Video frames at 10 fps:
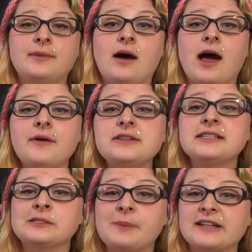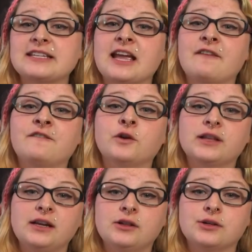Now, I was expecting a full
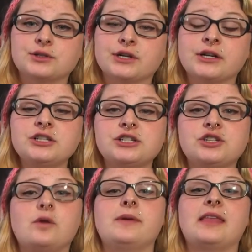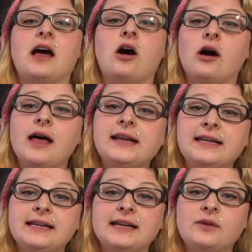enclosure. She told me that all I
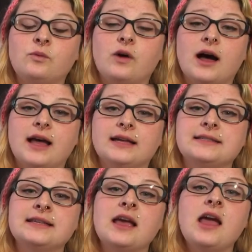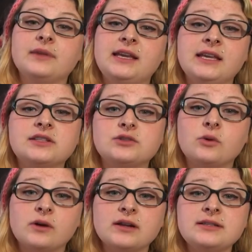needed was heat
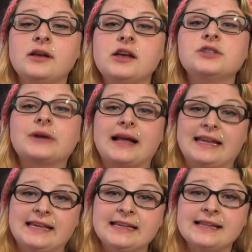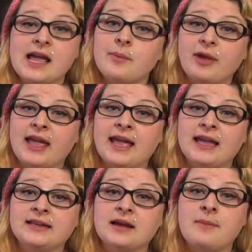source. So I got a heat lamp
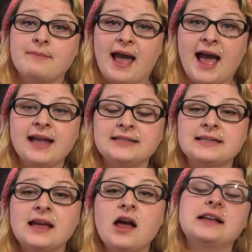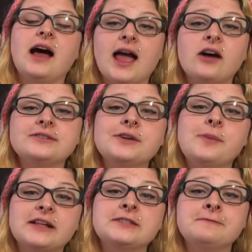and a mat. I also
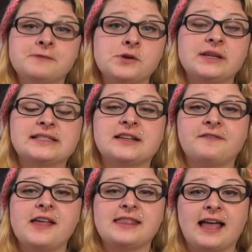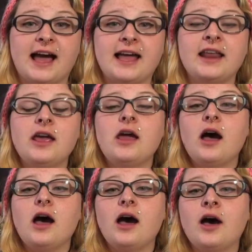bought some food and stuff like that.
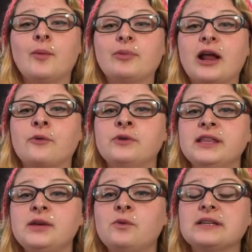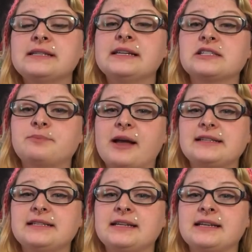But I really wasn't
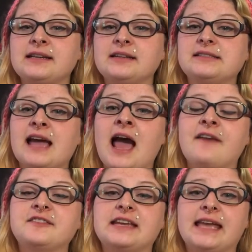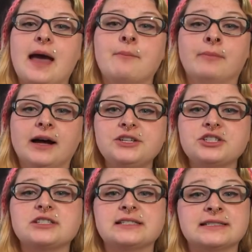expecting to have to get
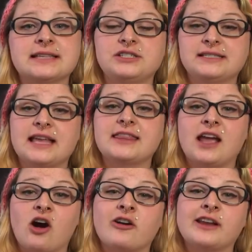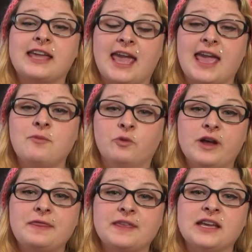much since she said they already came
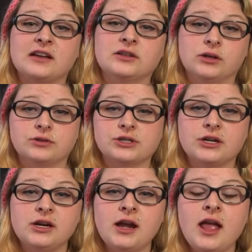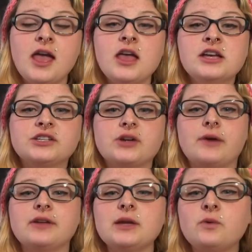with the enclosure. So I
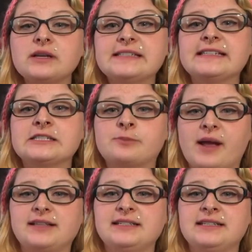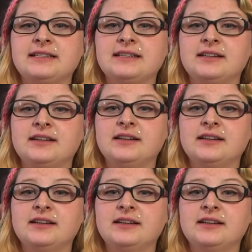really wasn't expecting